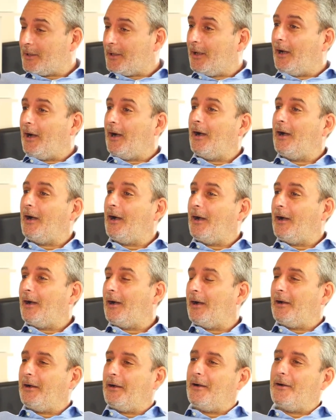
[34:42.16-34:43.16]

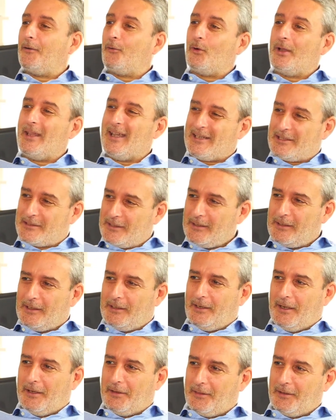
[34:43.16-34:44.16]
Uh, we
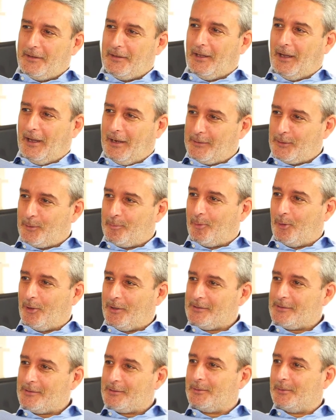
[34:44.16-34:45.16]
exceeded, I think, 100
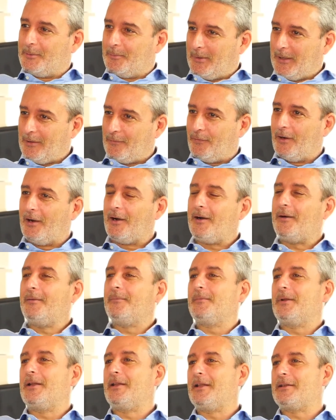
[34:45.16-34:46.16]
points by far,
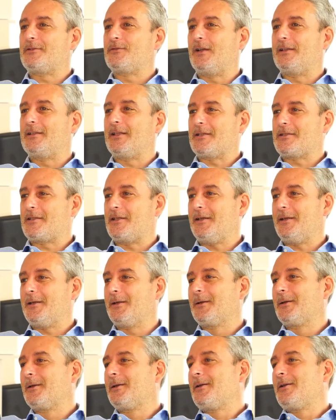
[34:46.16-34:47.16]
and yeah. that's fantastic.
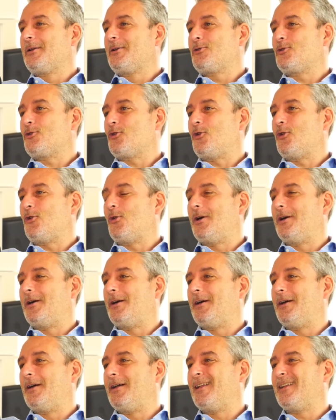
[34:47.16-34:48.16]
So,
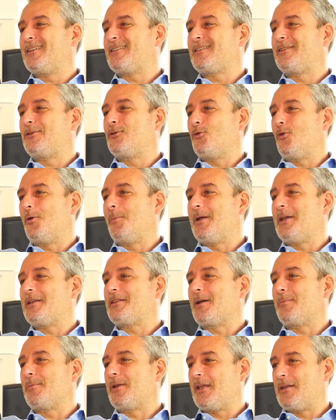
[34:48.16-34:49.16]
uh, you will make
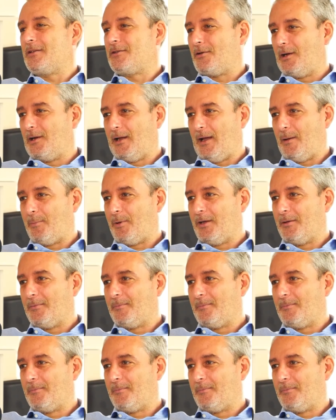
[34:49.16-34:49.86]
some kids really happy.